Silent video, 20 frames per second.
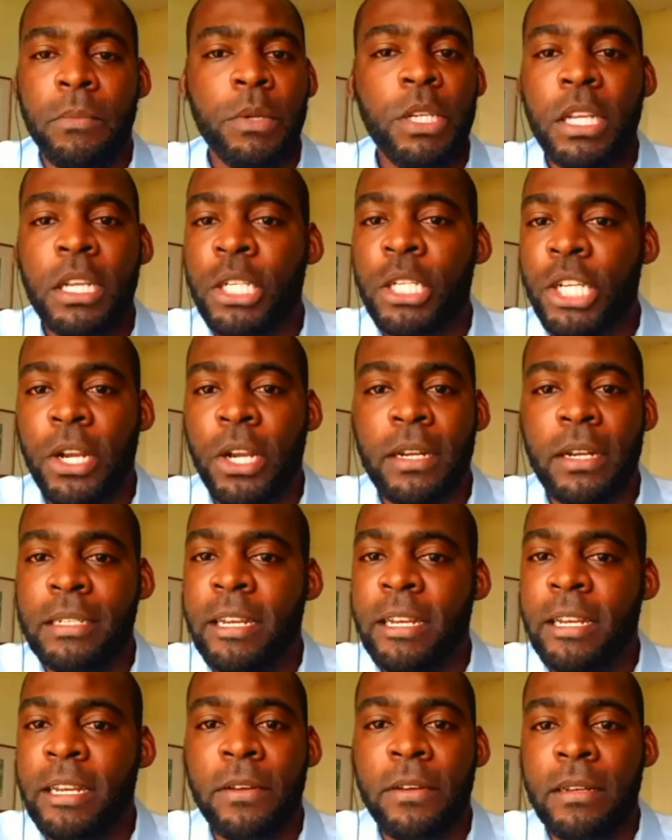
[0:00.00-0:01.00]
we just
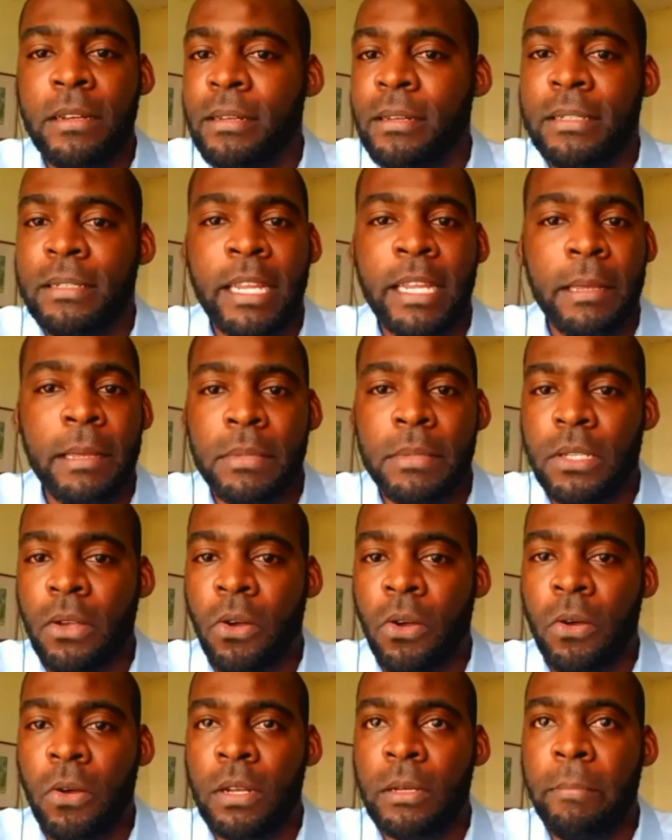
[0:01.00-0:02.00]
shared different tips
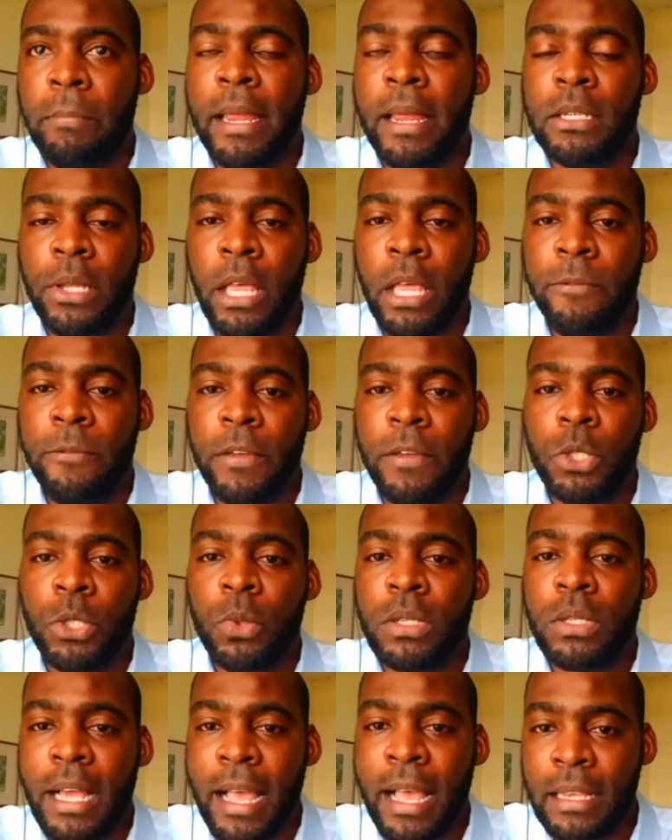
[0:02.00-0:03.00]
on mental health
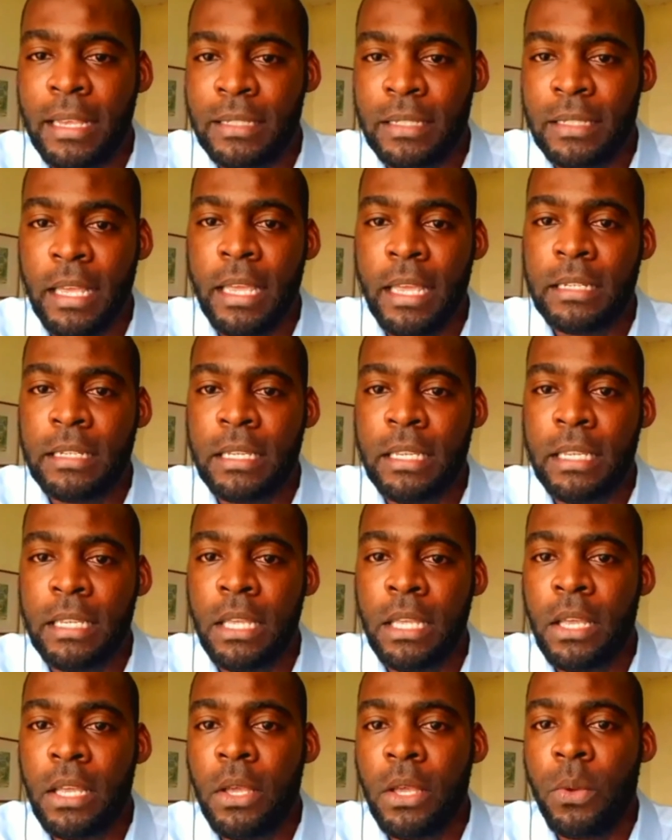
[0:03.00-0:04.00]
issues,
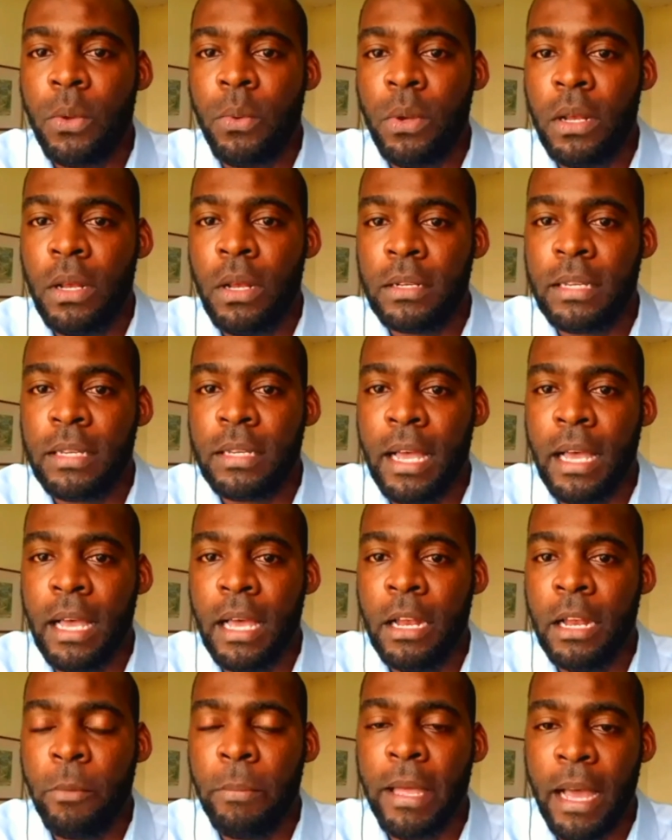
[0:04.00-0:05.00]
anxiety. We looked
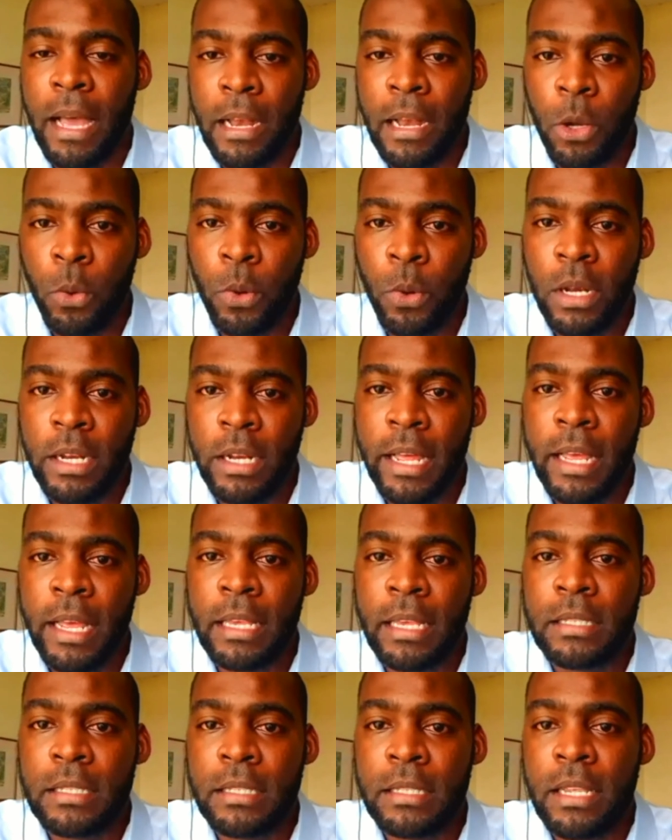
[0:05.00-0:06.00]
at a little bit at
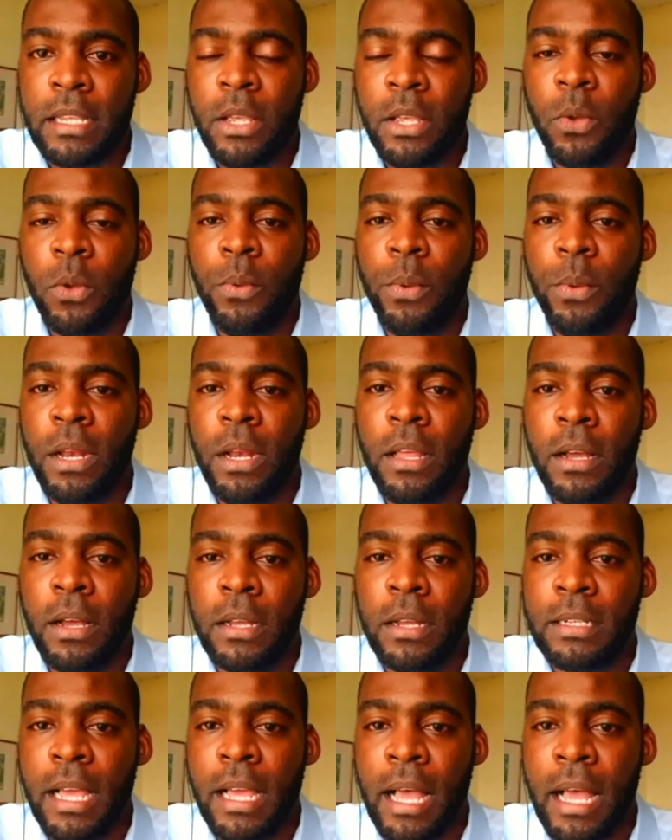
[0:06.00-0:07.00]
loneliness. We
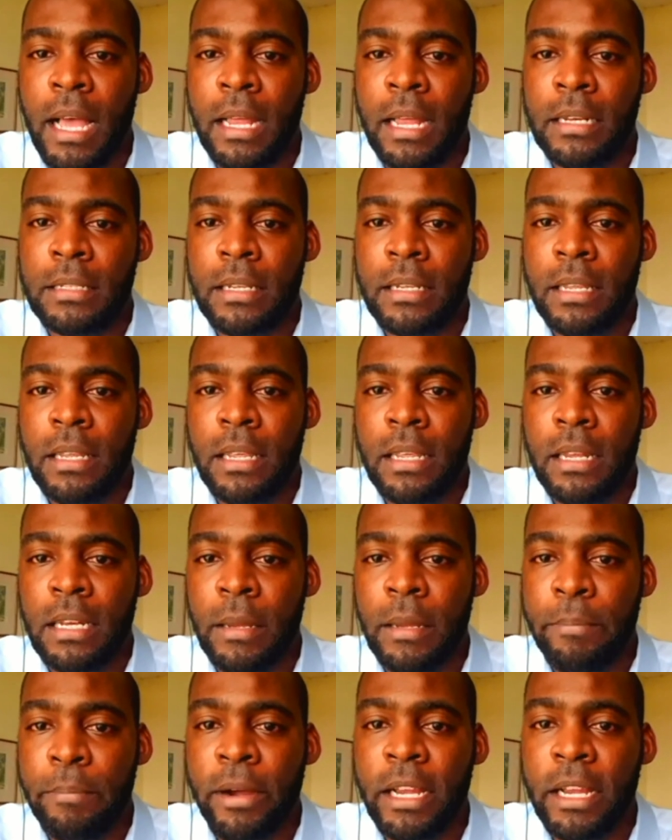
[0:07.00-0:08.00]
looked at
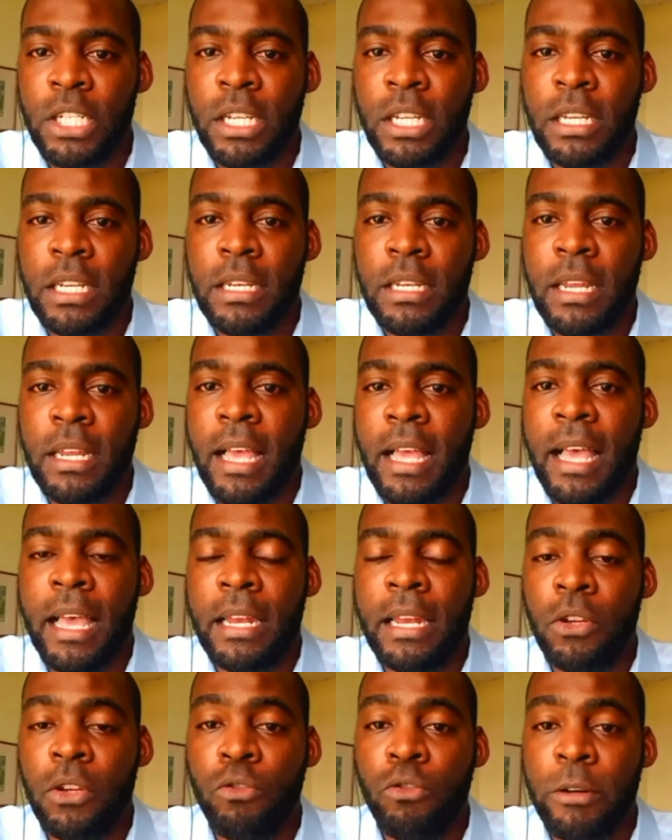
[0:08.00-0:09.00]
depression
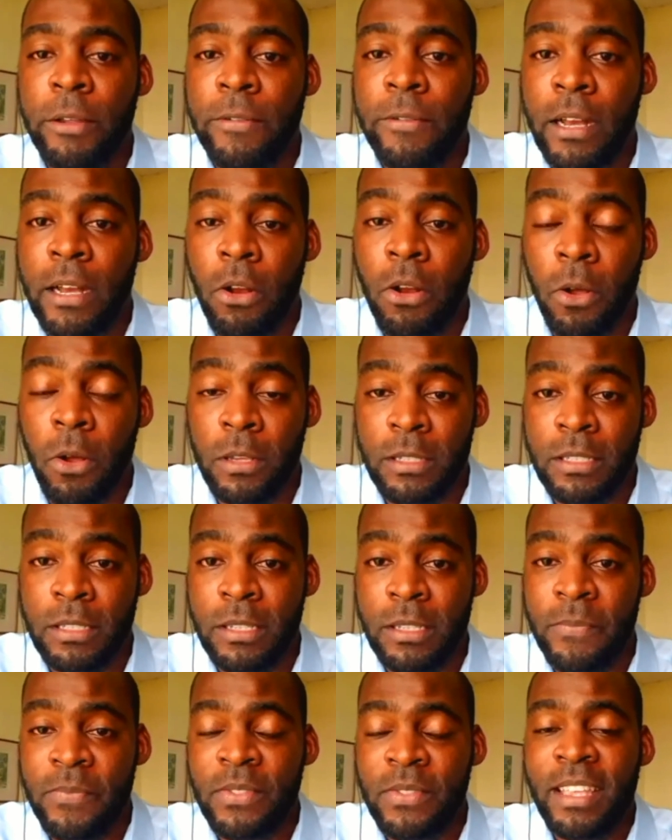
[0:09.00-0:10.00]
and grief and
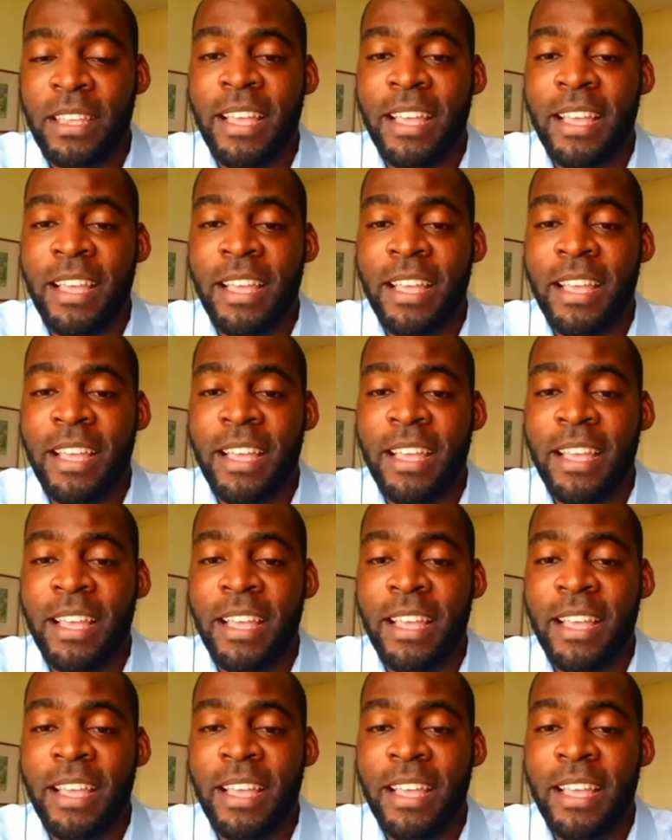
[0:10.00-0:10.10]
loss.